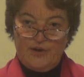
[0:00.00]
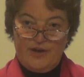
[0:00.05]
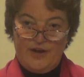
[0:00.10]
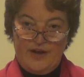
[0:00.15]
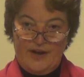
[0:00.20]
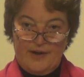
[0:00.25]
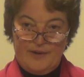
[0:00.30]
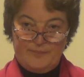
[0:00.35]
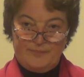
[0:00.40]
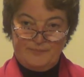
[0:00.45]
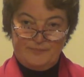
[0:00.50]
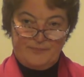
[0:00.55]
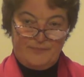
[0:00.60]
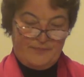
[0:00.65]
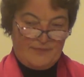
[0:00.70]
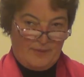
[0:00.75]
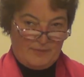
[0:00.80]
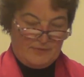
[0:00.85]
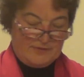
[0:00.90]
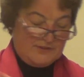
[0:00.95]
Don,
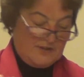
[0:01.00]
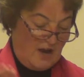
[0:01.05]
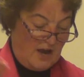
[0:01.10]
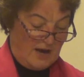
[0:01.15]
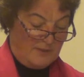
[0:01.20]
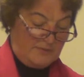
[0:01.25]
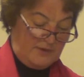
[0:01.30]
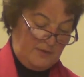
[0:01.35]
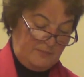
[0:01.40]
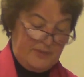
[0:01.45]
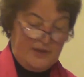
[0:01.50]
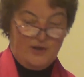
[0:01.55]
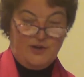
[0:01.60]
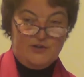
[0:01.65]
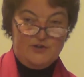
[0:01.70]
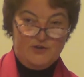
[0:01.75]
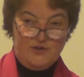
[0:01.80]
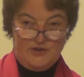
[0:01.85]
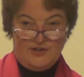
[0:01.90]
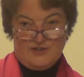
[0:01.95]
I'm going to pick
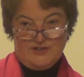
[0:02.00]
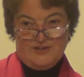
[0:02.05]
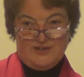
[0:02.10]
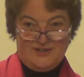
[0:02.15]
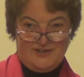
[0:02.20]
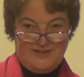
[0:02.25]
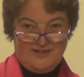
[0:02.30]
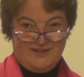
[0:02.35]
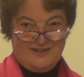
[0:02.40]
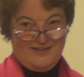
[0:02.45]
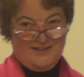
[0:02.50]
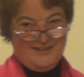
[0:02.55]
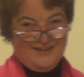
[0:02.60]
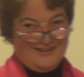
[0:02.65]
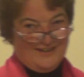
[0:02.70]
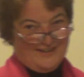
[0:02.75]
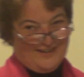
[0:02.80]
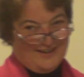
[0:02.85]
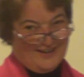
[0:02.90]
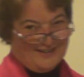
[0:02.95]
on you because
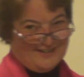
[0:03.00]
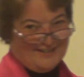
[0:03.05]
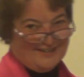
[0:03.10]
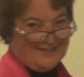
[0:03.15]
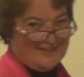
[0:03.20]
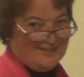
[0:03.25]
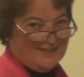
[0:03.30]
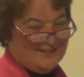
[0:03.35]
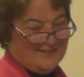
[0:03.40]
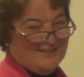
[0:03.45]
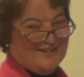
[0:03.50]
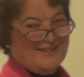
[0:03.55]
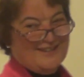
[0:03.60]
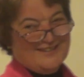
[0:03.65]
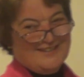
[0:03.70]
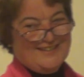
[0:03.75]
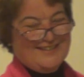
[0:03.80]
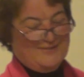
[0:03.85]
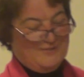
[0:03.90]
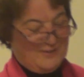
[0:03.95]

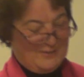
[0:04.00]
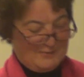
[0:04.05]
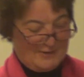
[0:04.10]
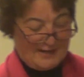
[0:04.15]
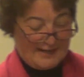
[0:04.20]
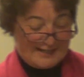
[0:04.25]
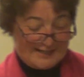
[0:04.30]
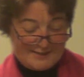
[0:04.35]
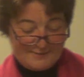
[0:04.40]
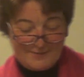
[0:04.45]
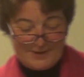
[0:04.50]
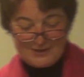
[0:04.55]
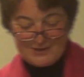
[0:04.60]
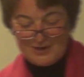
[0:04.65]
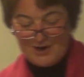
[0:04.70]
it's my